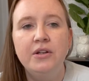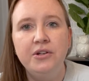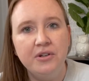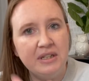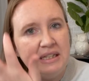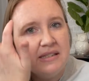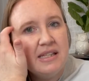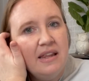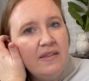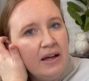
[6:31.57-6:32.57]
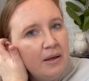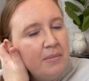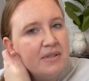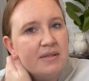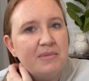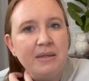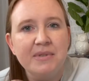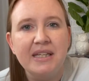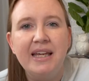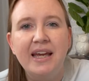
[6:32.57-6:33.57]
urinates in them, sometimes
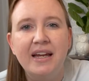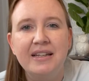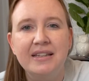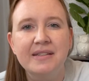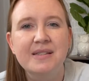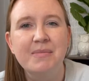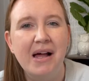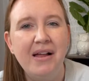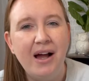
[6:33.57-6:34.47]
I can't get the smell